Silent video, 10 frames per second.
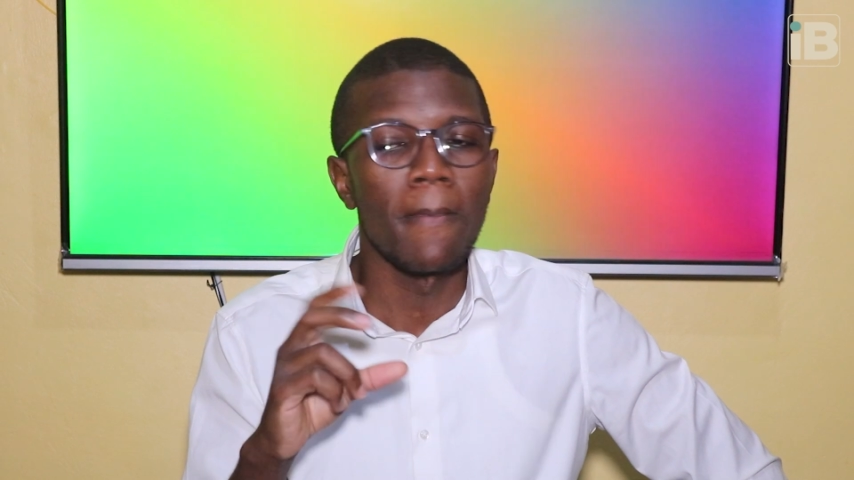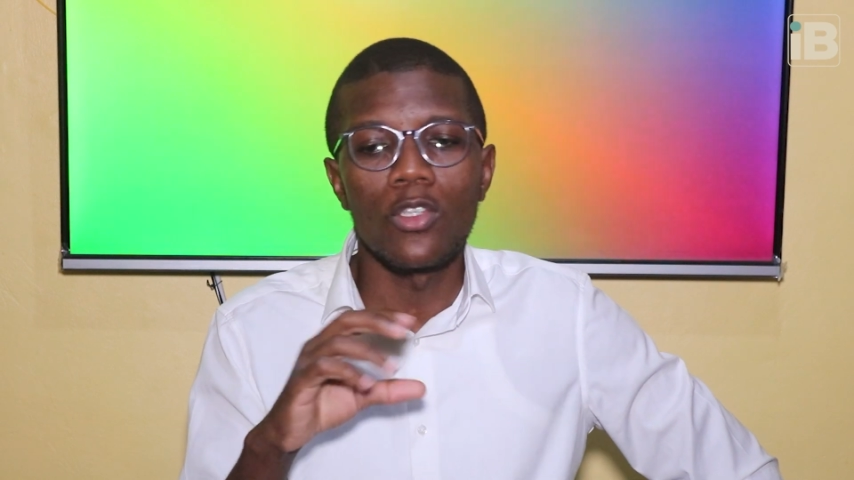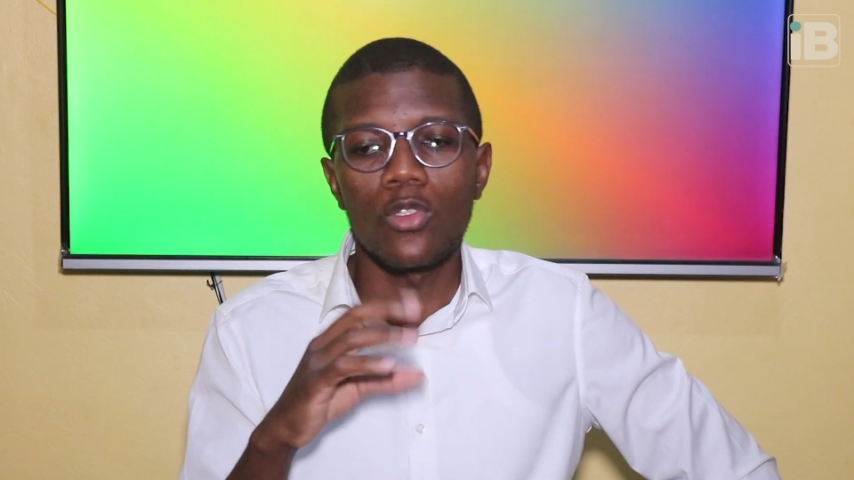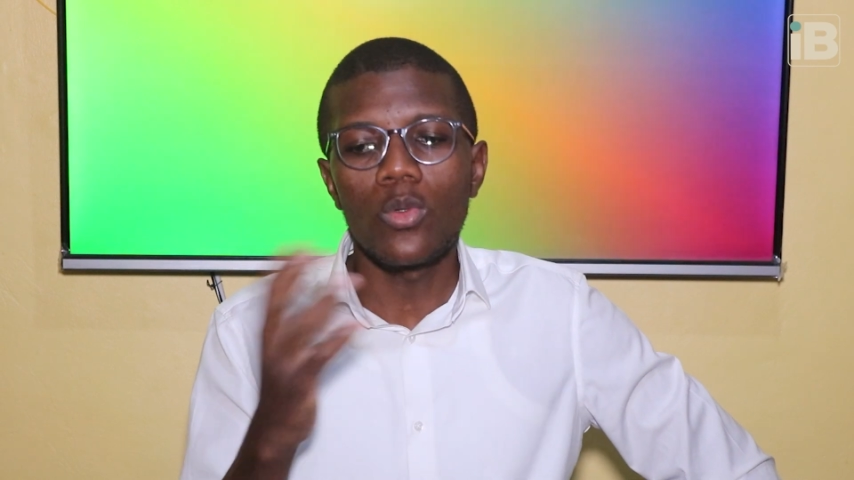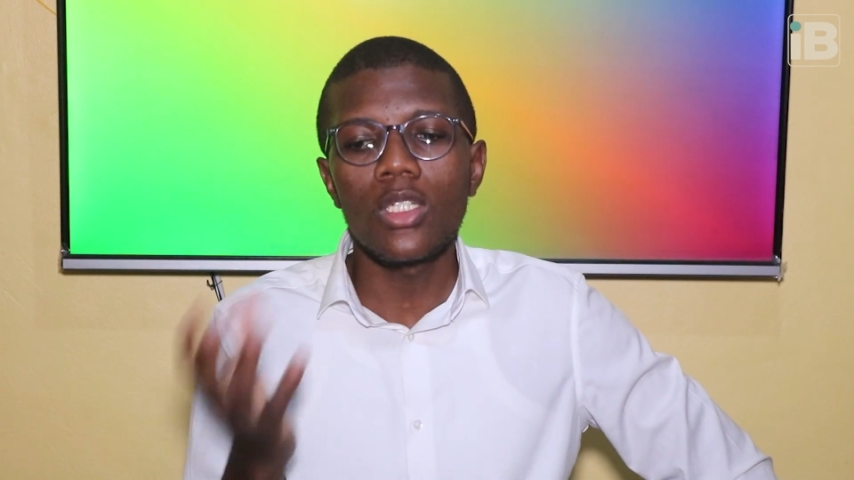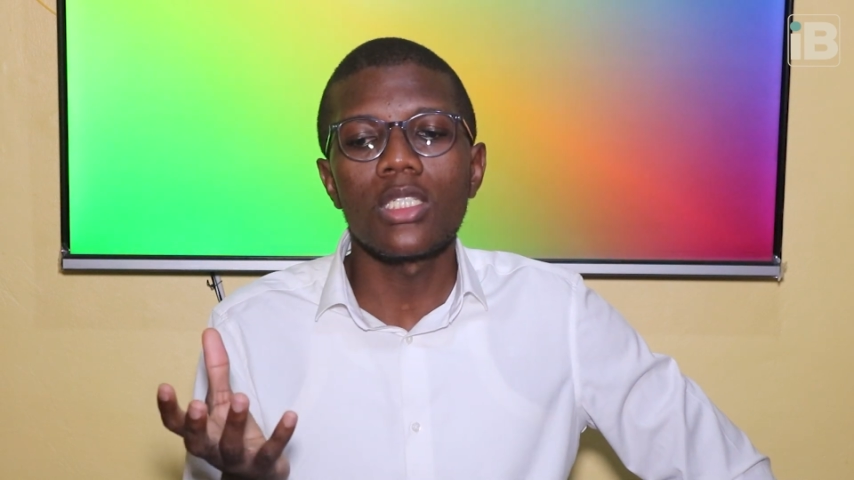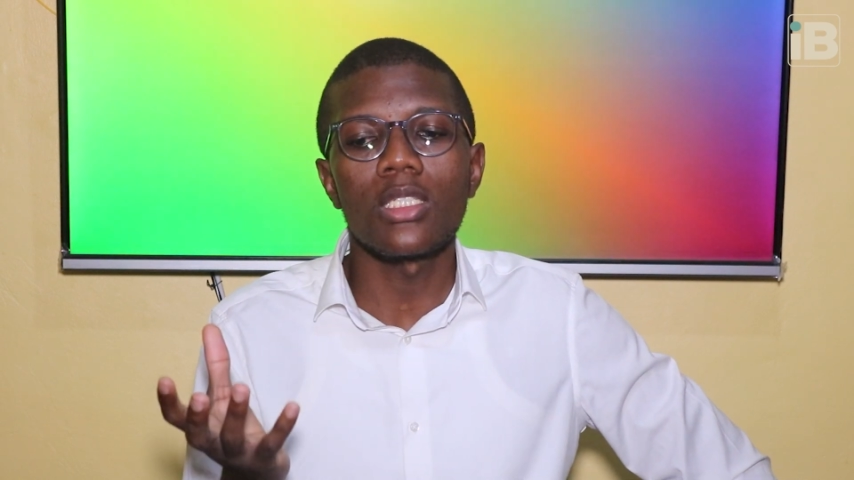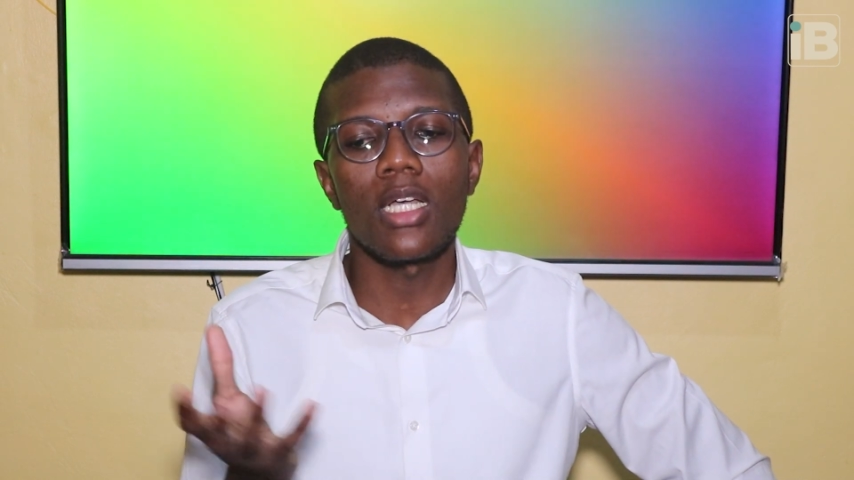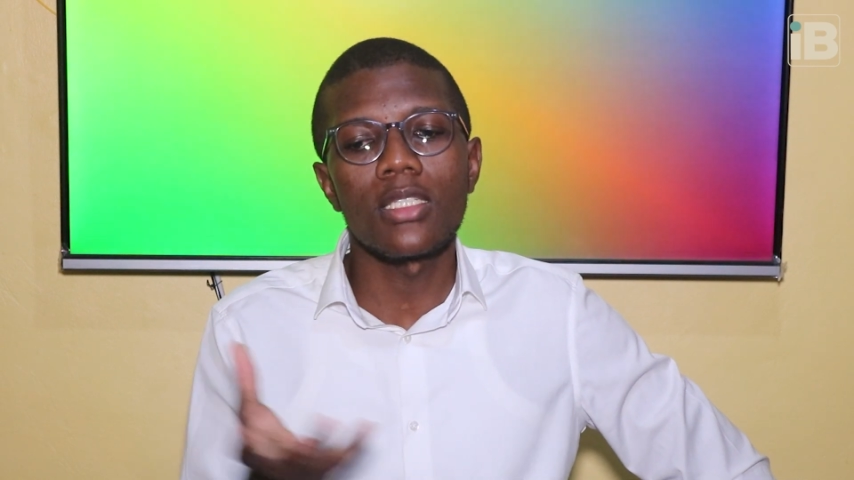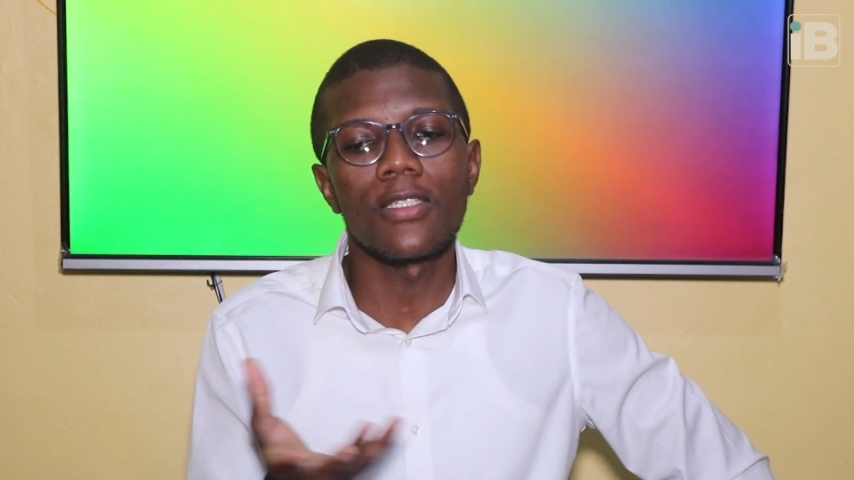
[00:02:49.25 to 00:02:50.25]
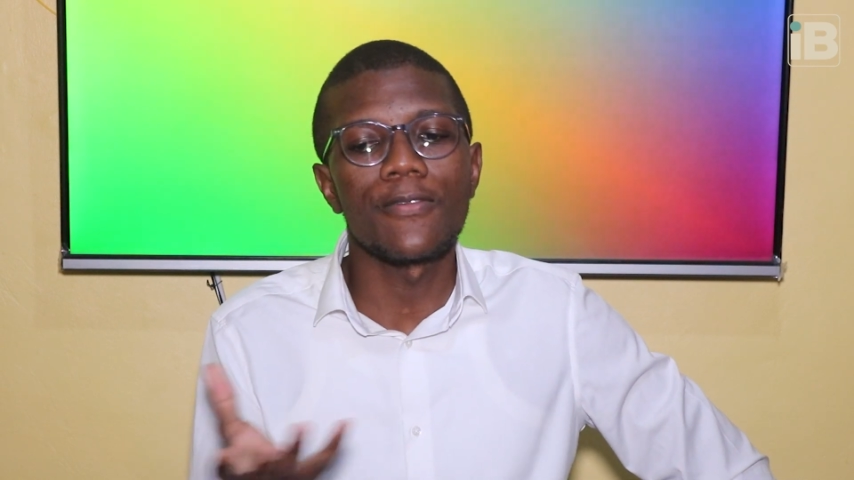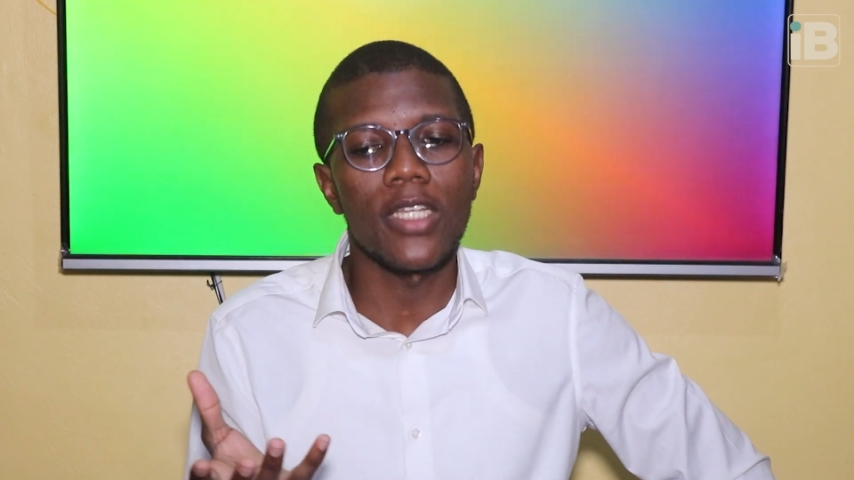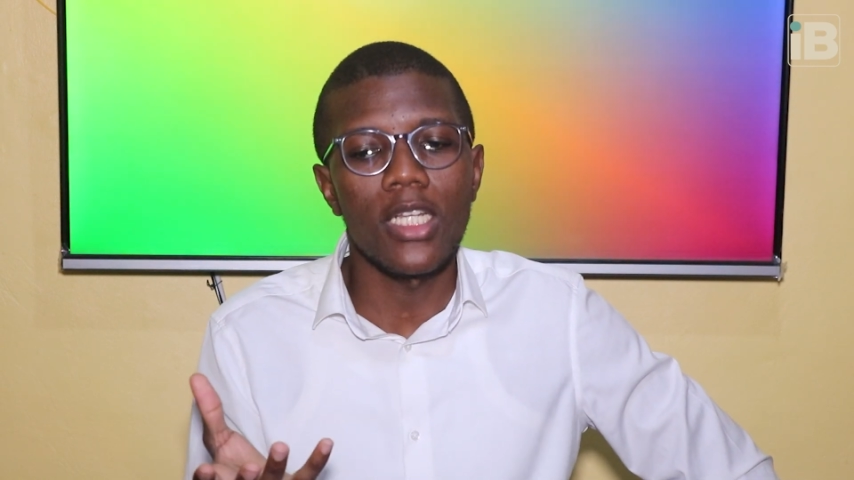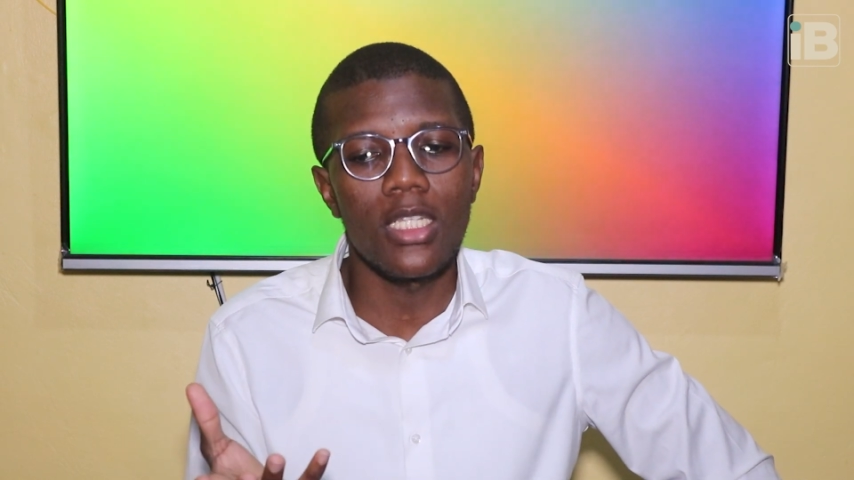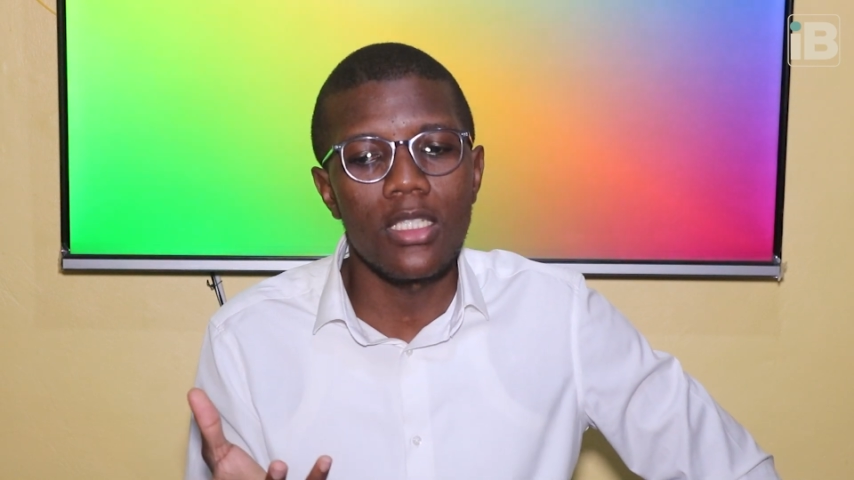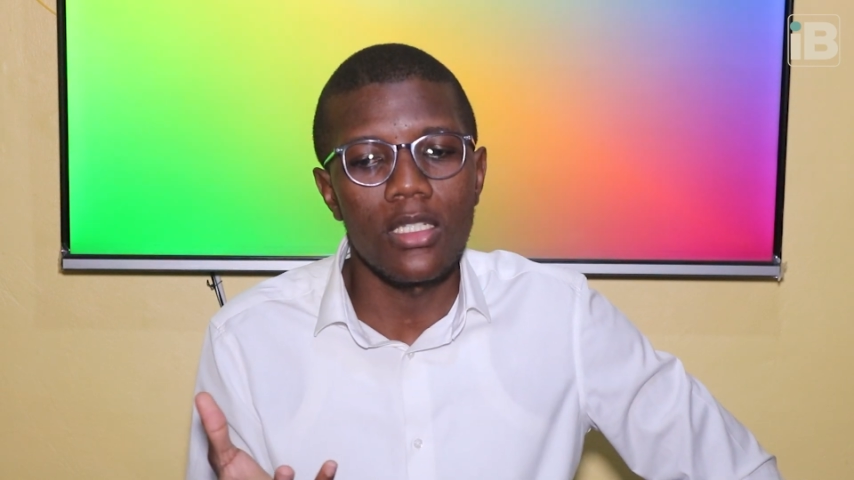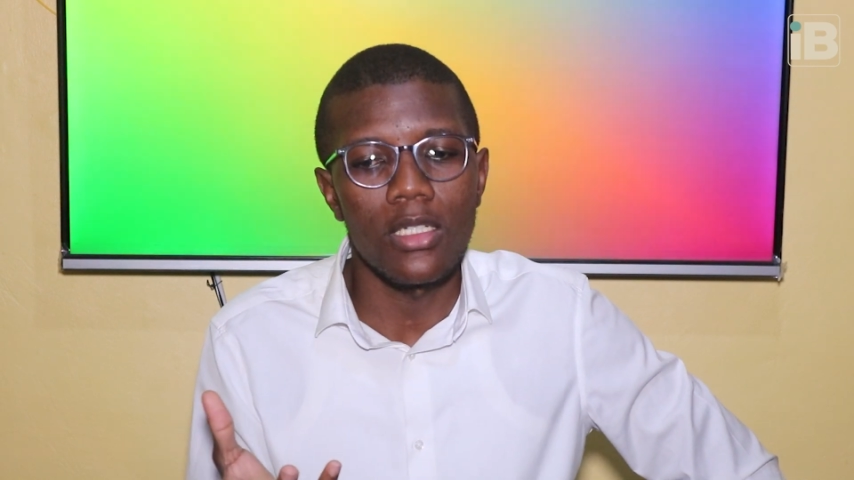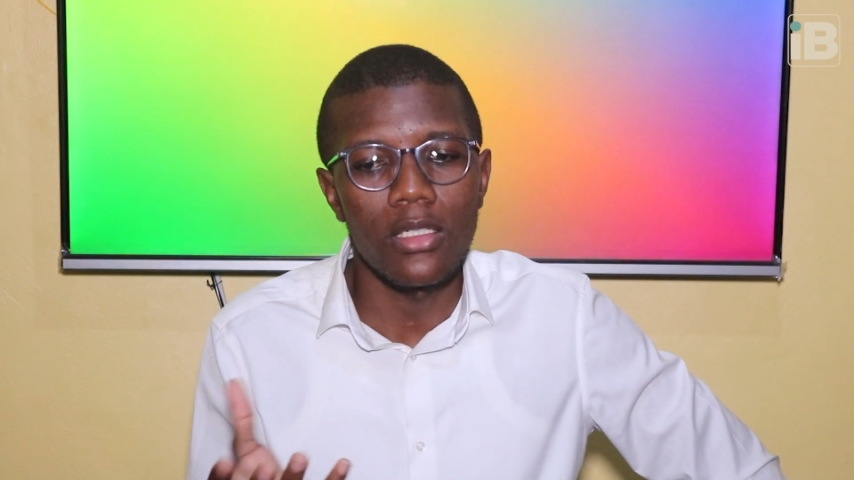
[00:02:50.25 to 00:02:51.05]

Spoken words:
So what is asset financing